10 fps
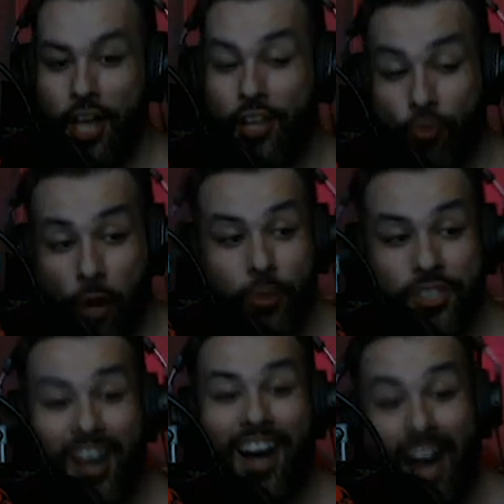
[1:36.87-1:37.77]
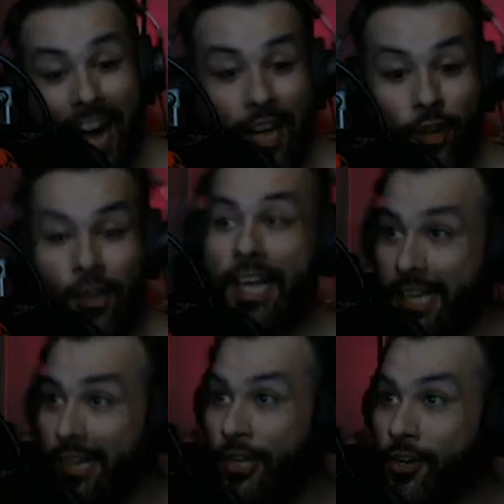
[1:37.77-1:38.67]
throws a Heil
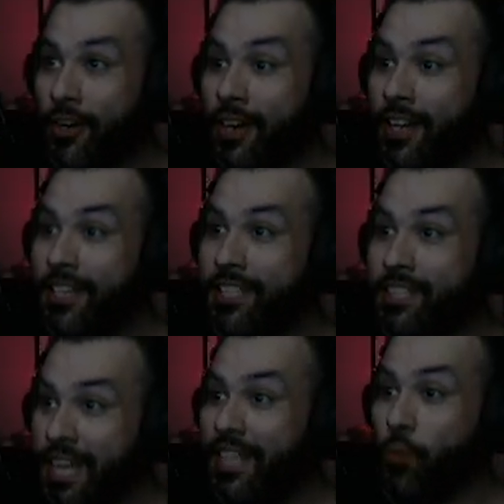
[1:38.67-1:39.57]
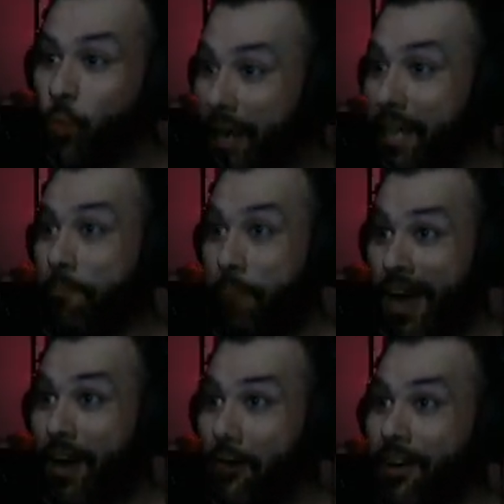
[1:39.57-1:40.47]
Hitler, says white
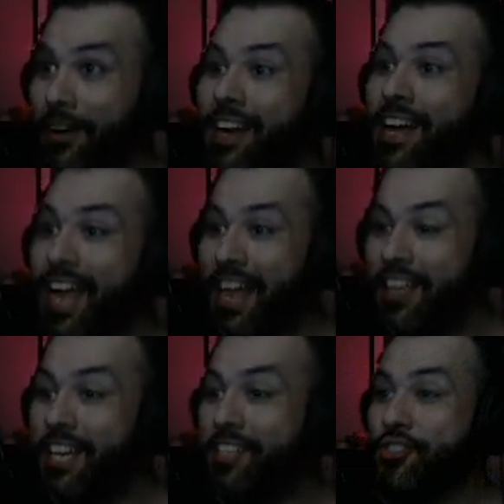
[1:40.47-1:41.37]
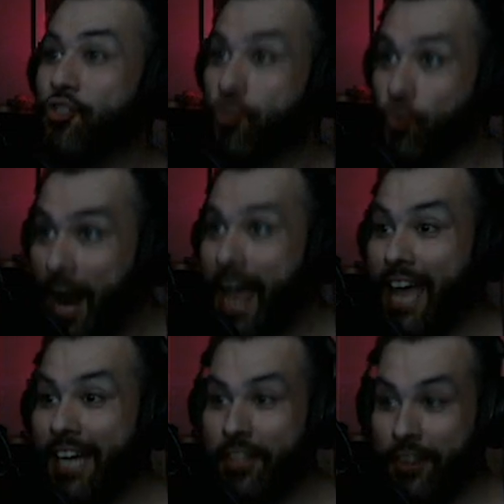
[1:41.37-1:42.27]
power, and then is
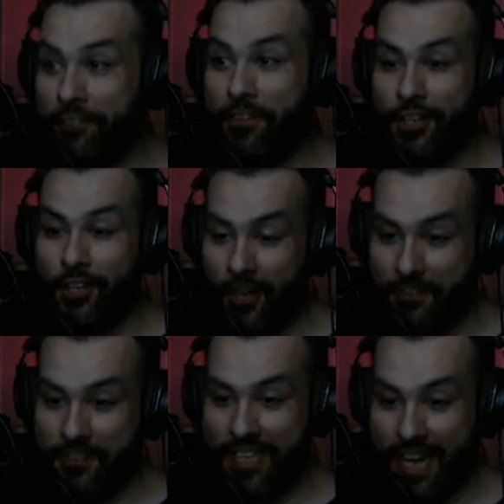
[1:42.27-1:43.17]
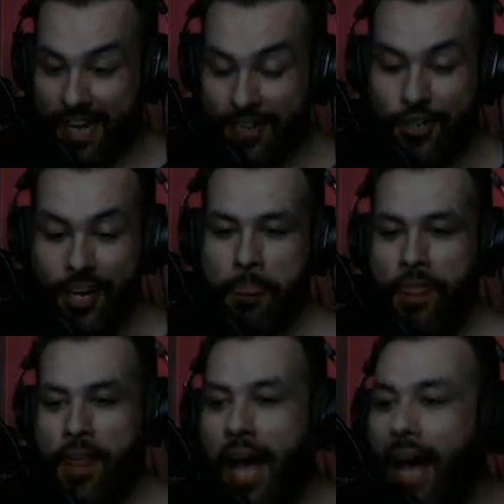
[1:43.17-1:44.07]
dragged the fuck off stage.
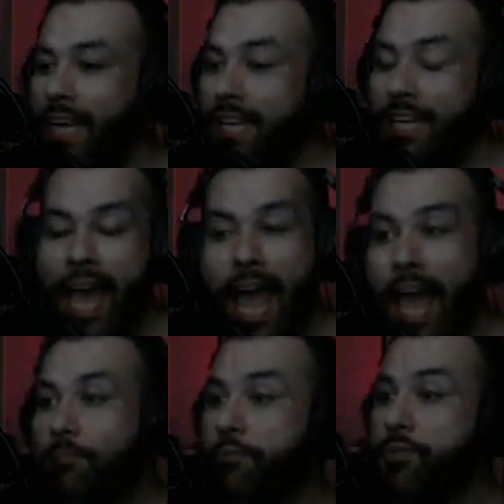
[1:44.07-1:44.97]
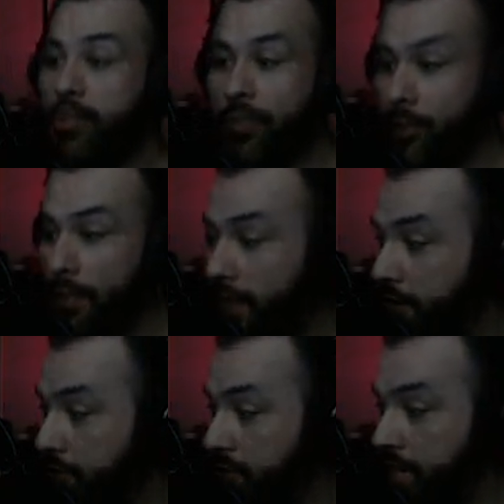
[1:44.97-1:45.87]
I can absolutely
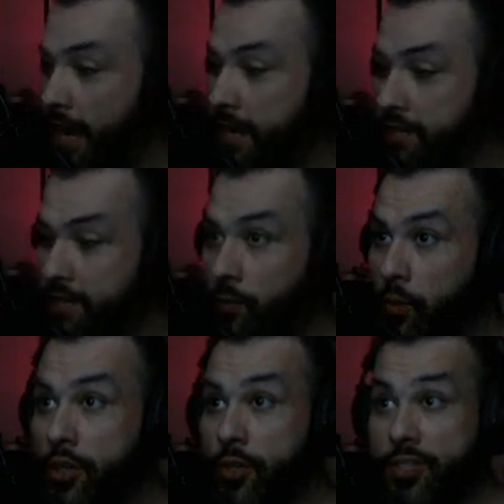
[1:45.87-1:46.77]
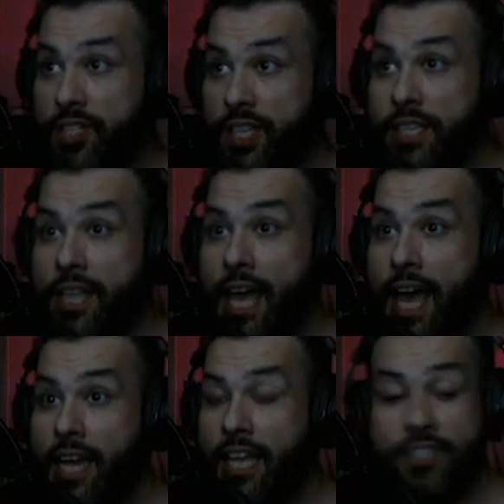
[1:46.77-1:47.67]
understand someone who sees
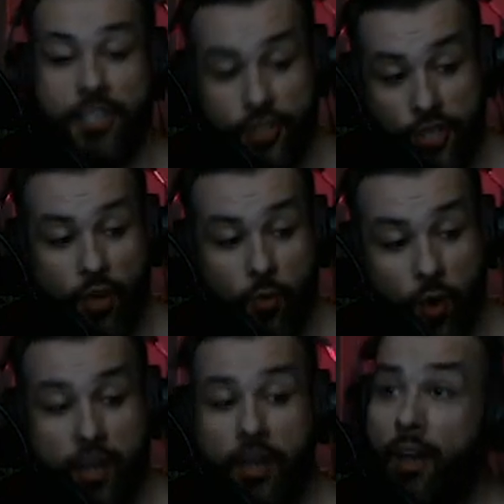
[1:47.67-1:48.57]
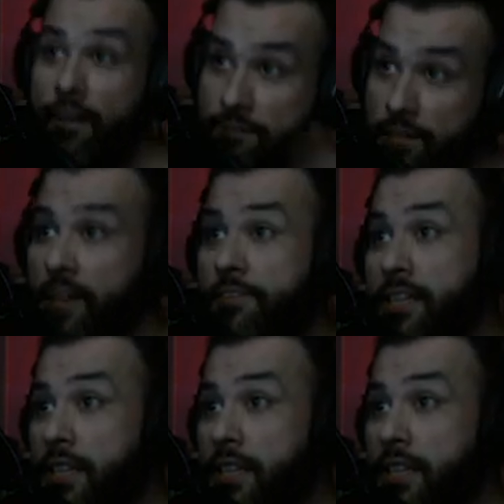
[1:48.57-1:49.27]
that and says, you know what? Fuck Phil